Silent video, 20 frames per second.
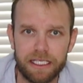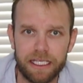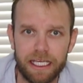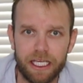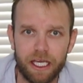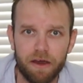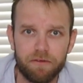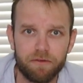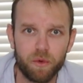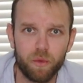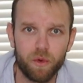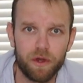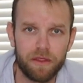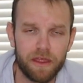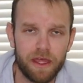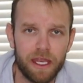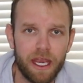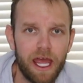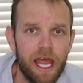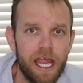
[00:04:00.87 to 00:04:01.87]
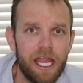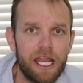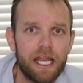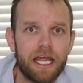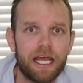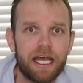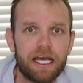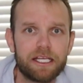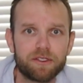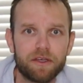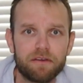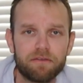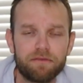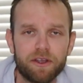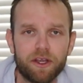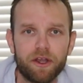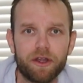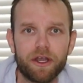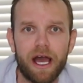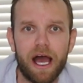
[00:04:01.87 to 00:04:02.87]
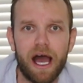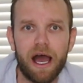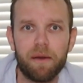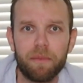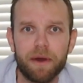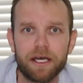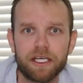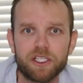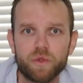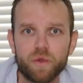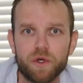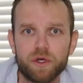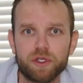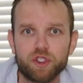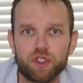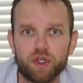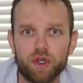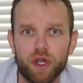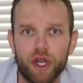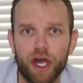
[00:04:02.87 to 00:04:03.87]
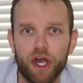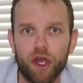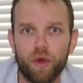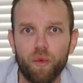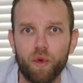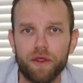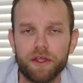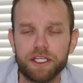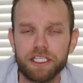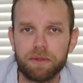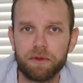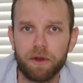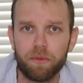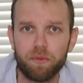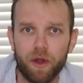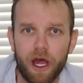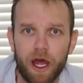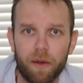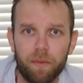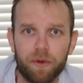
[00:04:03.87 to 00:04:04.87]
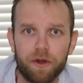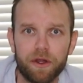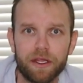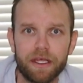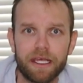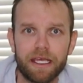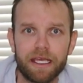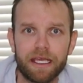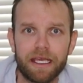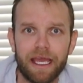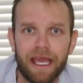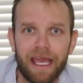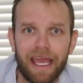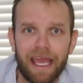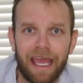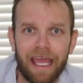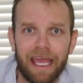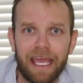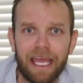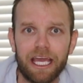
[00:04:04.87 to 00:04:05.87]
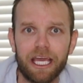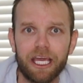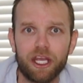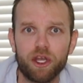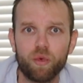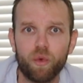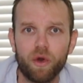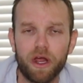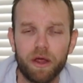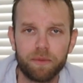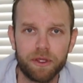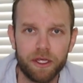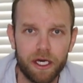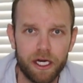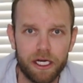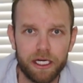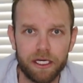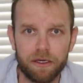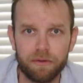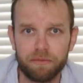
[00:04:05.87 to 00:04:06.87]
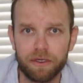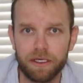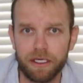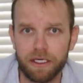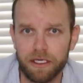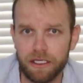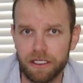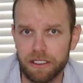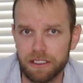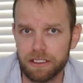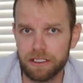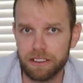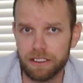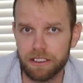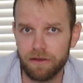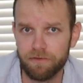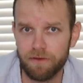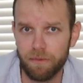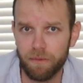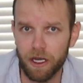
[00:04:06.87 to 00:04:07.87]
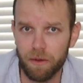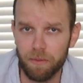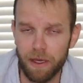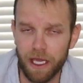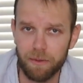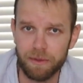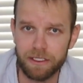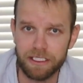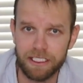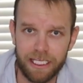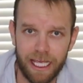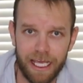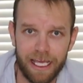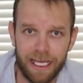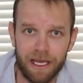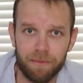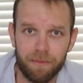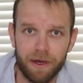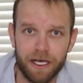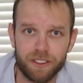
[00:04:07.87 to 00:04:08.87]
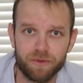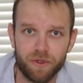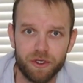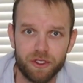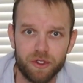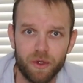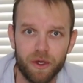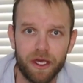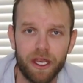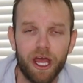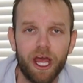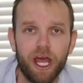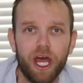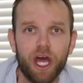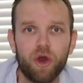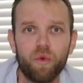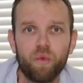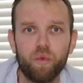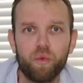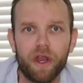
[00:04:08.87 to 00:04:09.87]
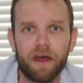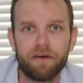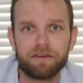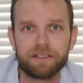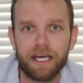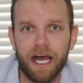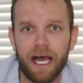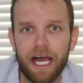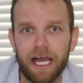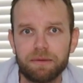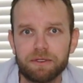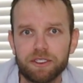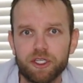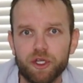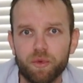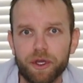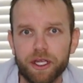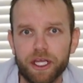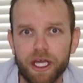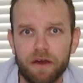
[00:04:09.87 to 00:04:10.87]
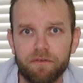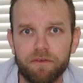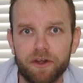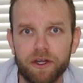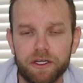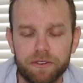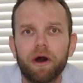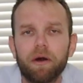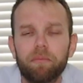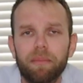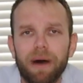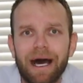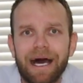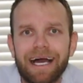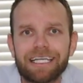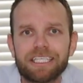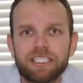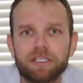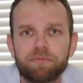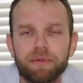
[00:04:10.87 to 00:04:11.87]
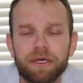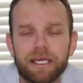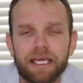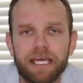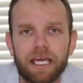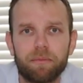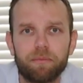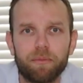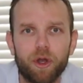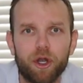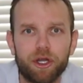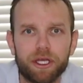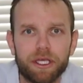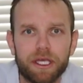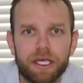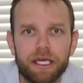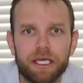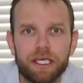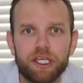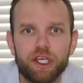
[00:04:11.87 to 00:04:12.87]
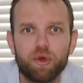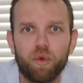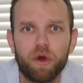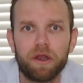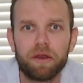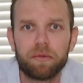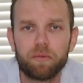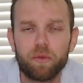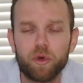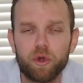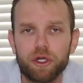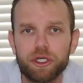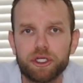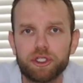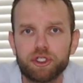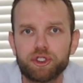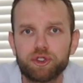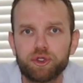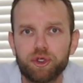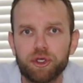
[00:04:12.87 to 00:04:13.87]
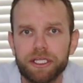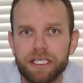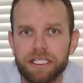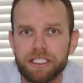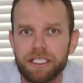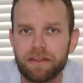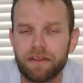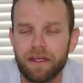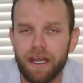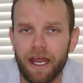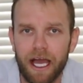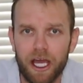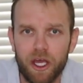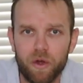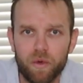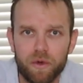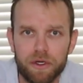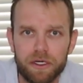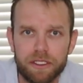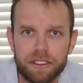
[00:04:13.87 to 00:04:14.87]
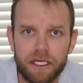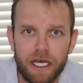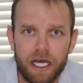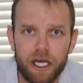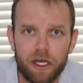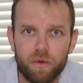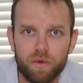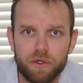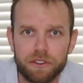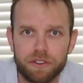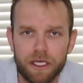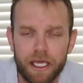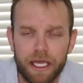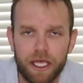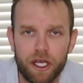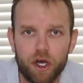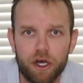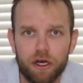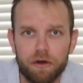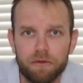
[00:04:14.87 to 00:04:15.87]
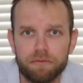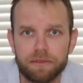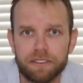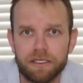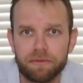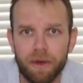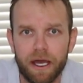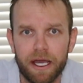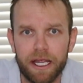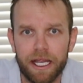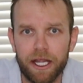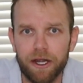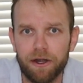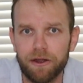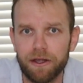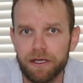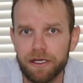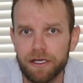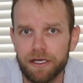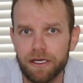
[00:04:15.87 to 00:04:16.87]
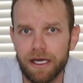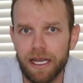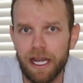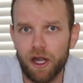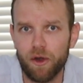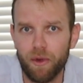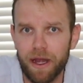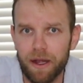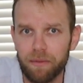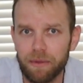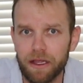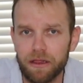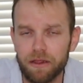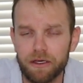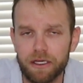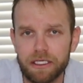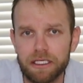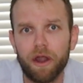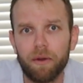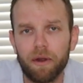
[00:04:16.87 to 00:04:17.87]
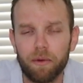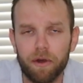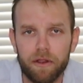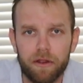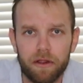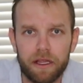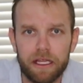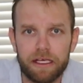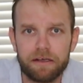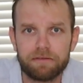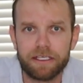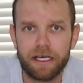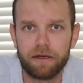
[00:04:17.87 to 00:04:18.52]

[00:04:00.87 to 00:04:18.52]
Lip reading: and get comfortable with it, and so I figured I might as well try with a cheaper property and while I'm young, because if I'm going to make a mistake, I might as well do it when I have time to recover. But back to picking a market, you want to be more strategic than I was. I was looking at homes in my area, and I randomly looked where my brother lives